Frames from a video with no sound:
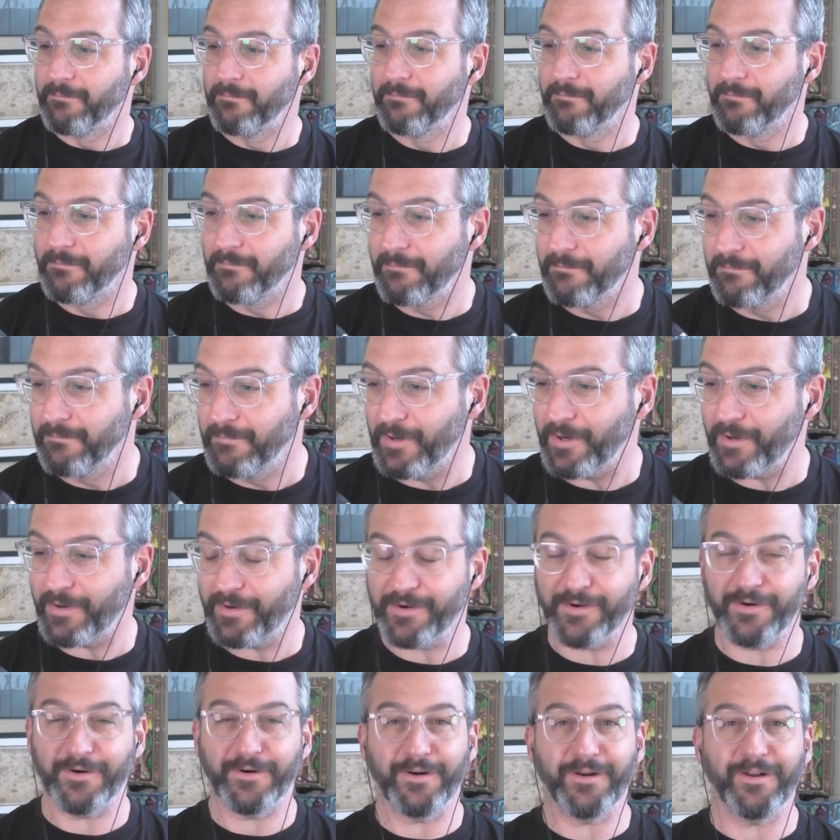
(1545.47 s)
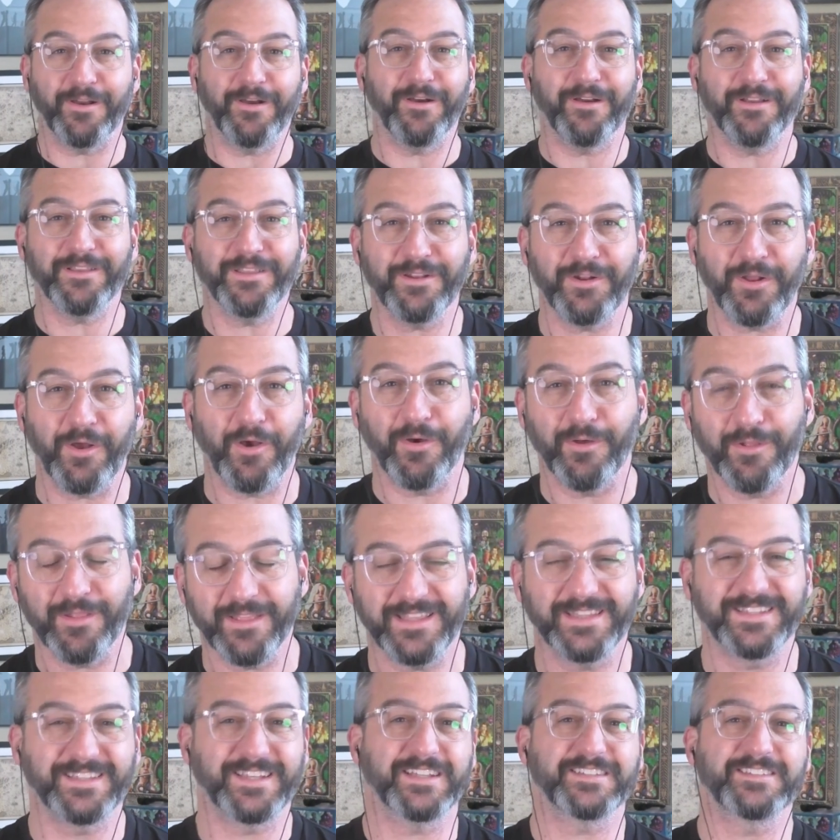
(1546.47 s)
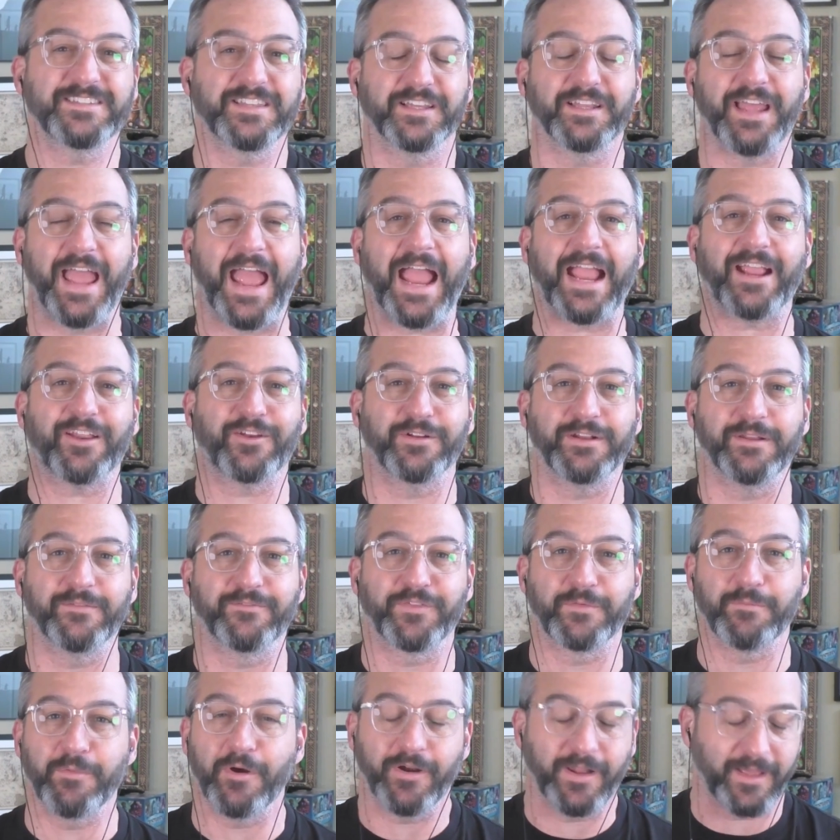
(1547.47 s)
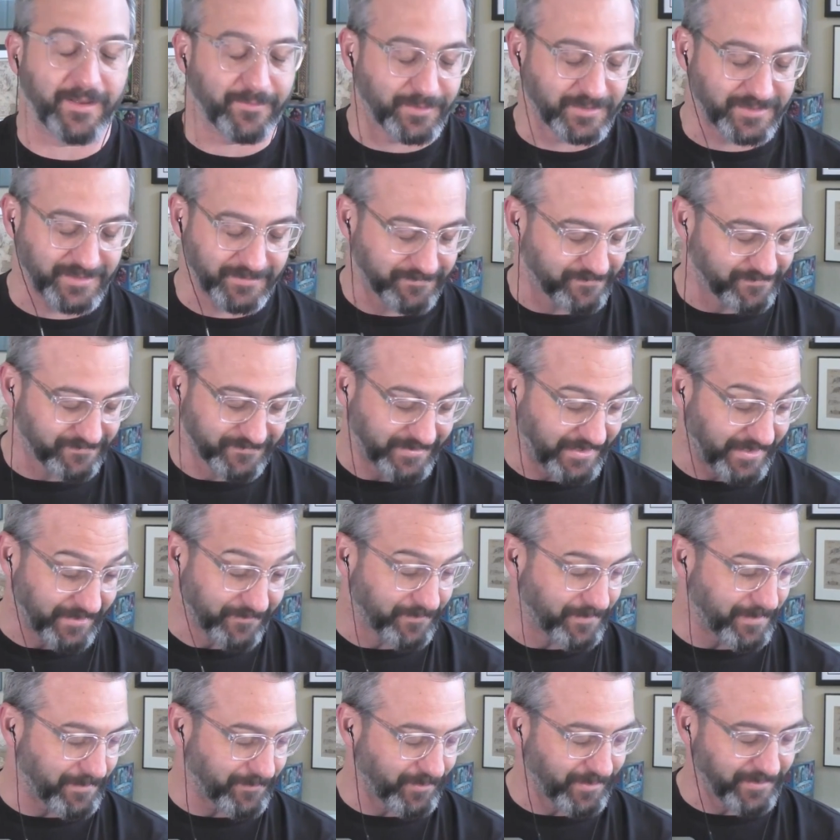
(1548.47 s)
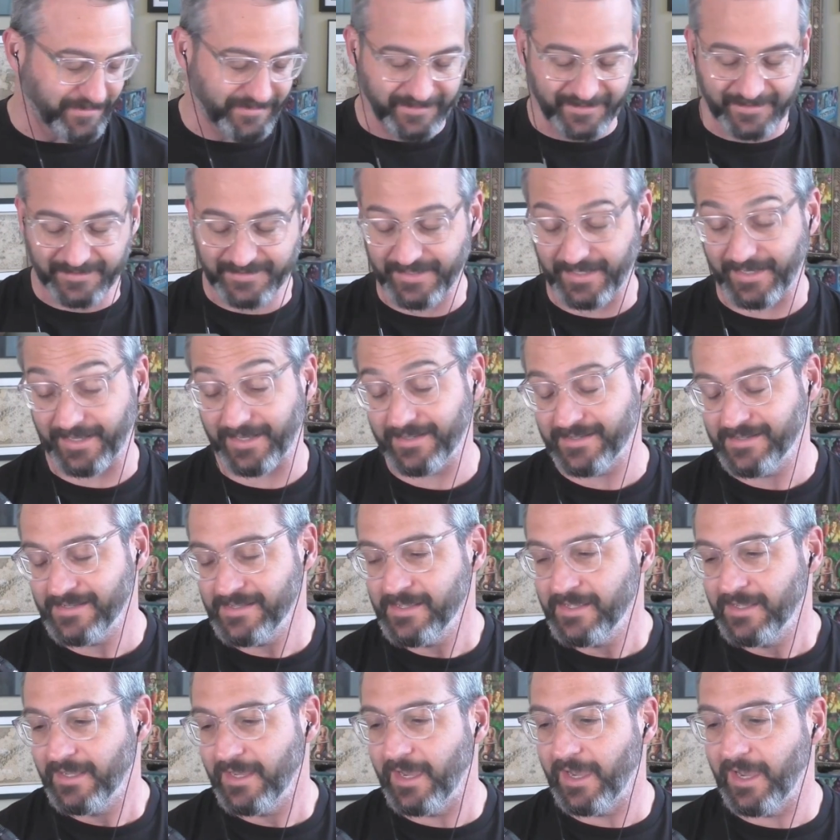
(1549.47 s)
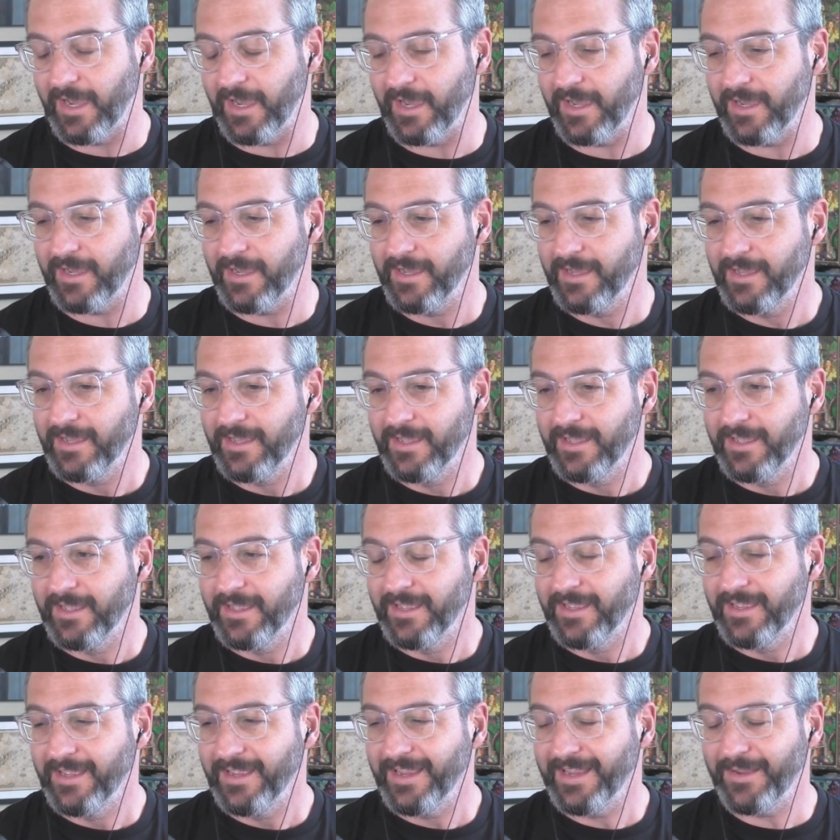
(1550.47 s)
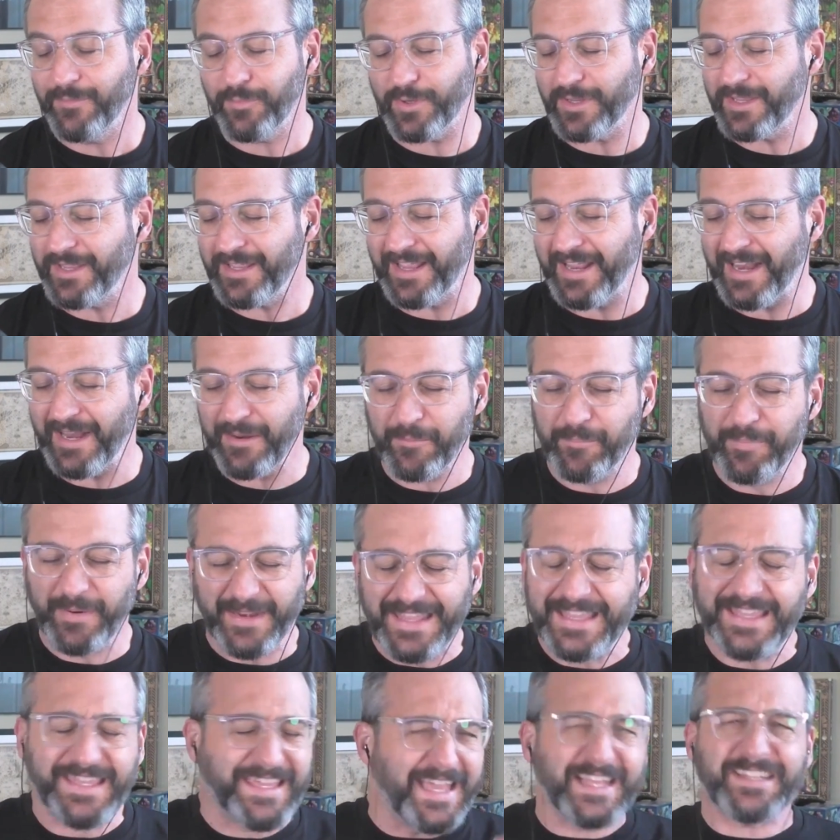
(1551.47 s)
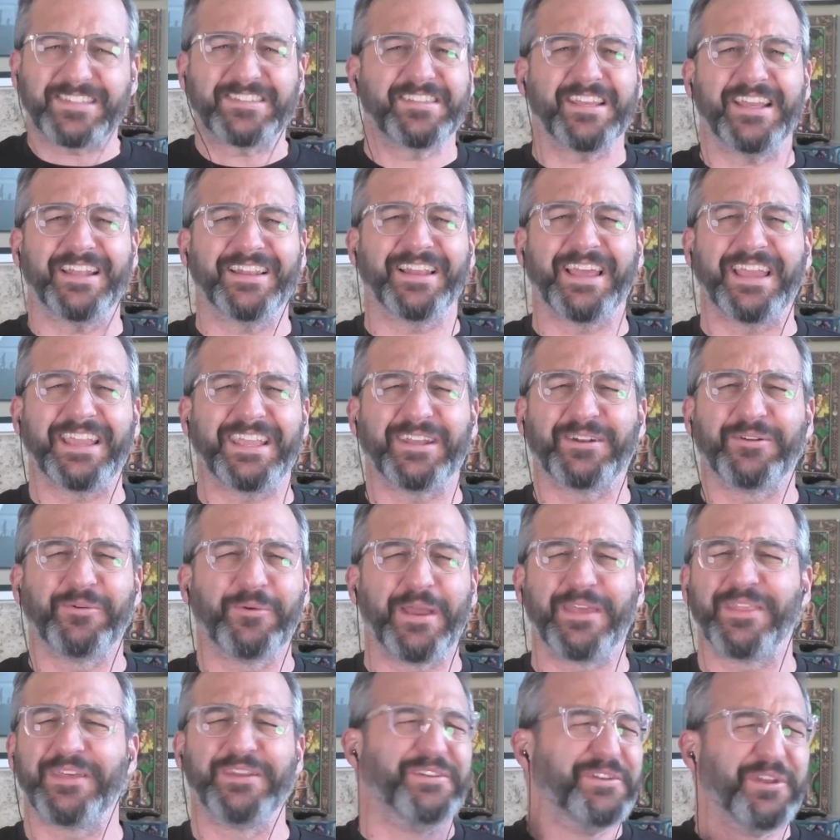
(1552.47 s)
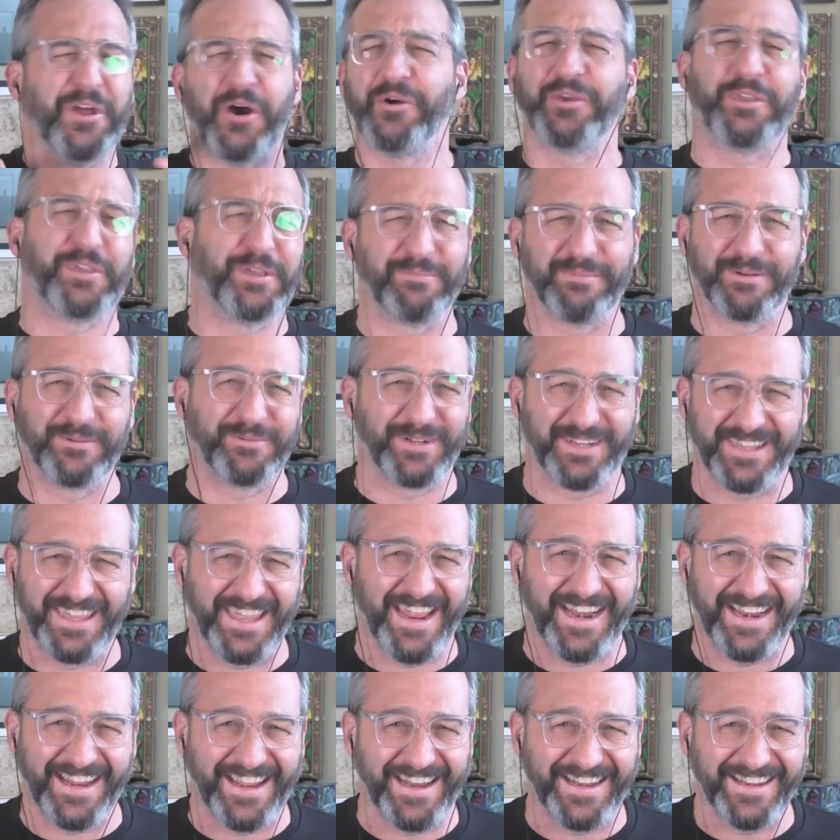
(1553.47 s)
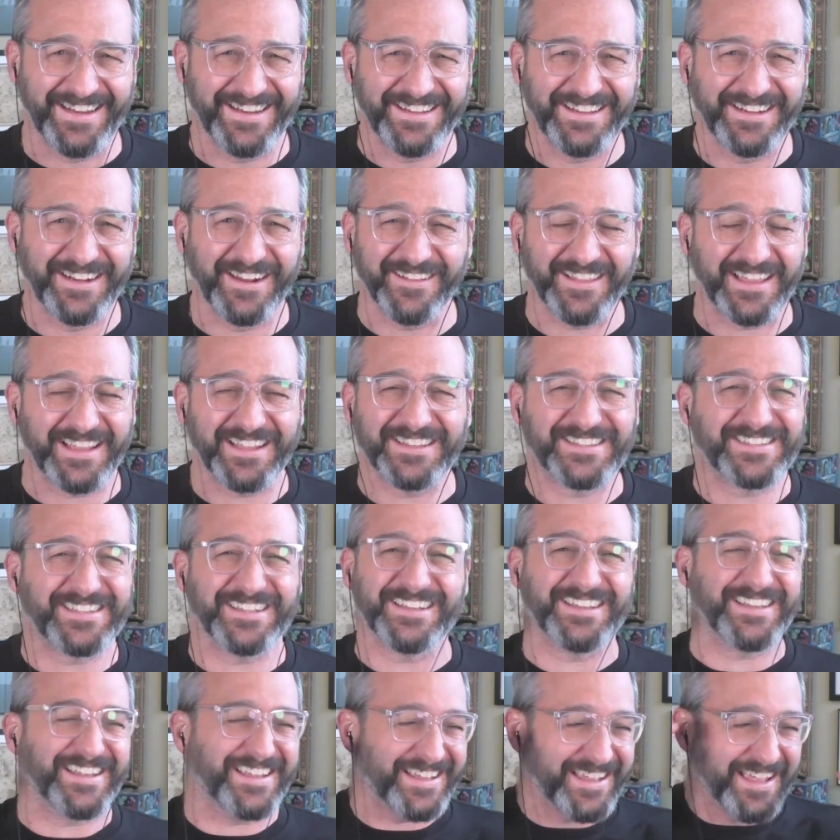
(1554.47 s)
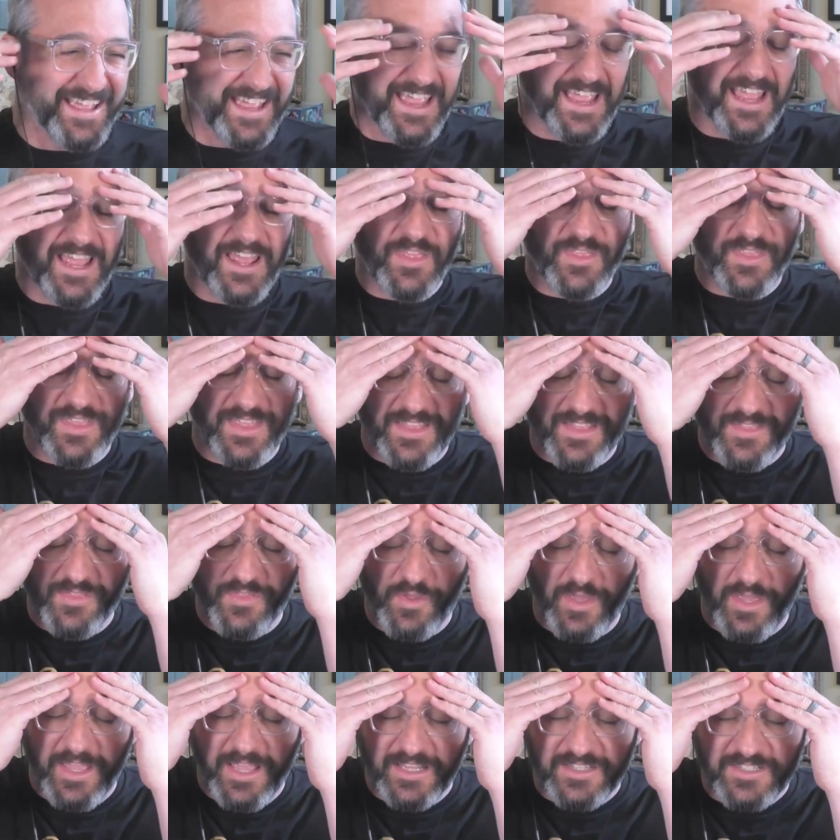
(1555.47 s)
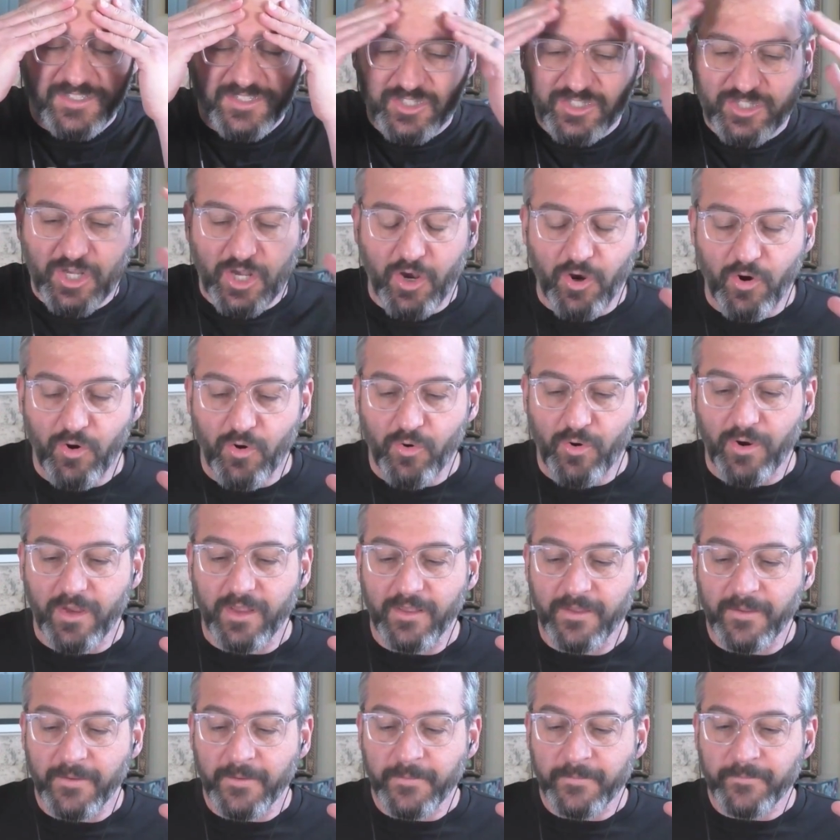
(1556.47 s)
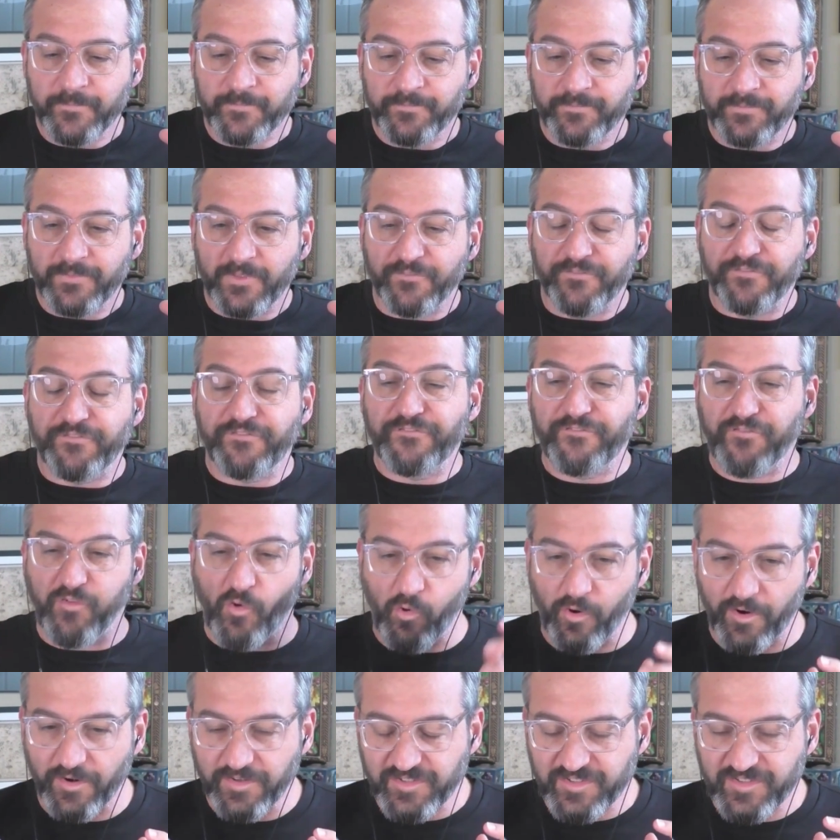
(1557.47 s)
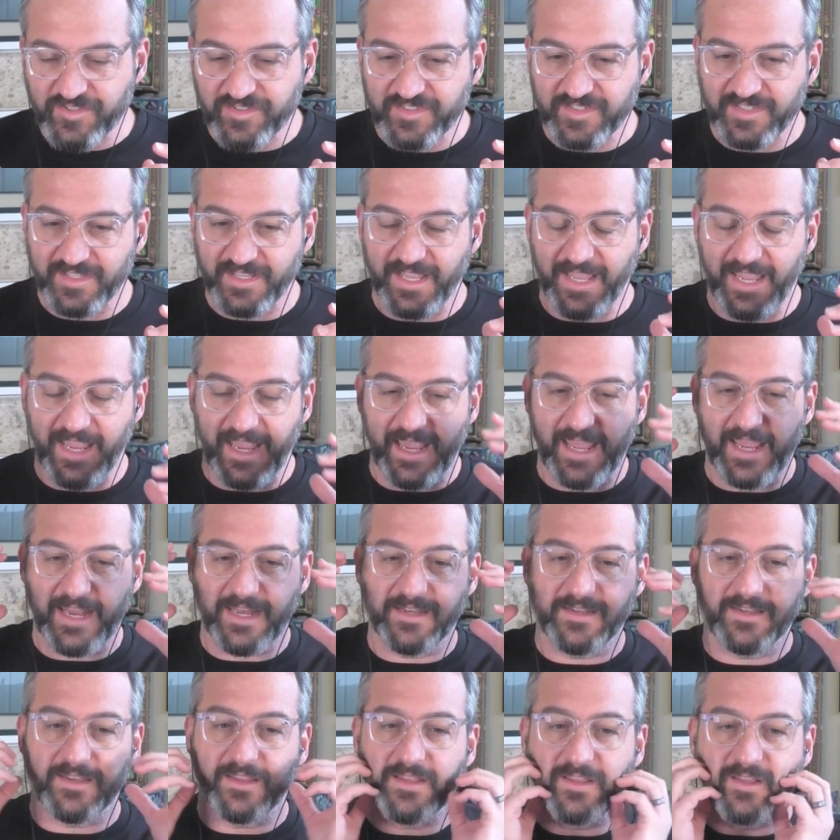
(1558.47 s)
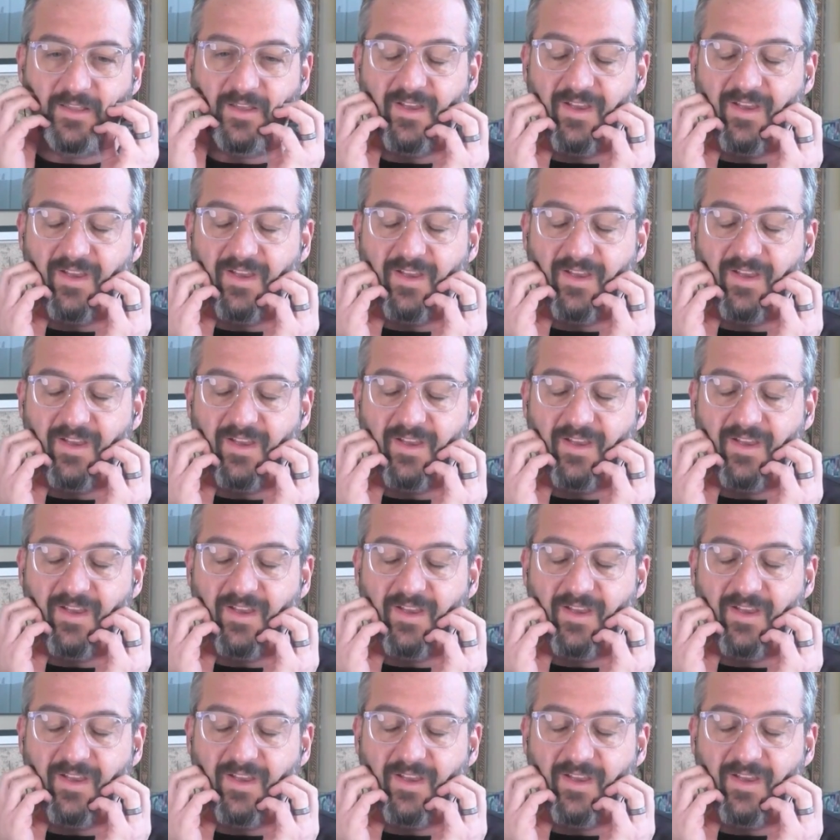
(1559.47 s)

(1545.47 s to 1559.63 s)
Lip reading: Murder." He does the acronym for MODOK, which I can't remember right a second. But he gets it like in a way that no human would get it. You know, like it's so forced and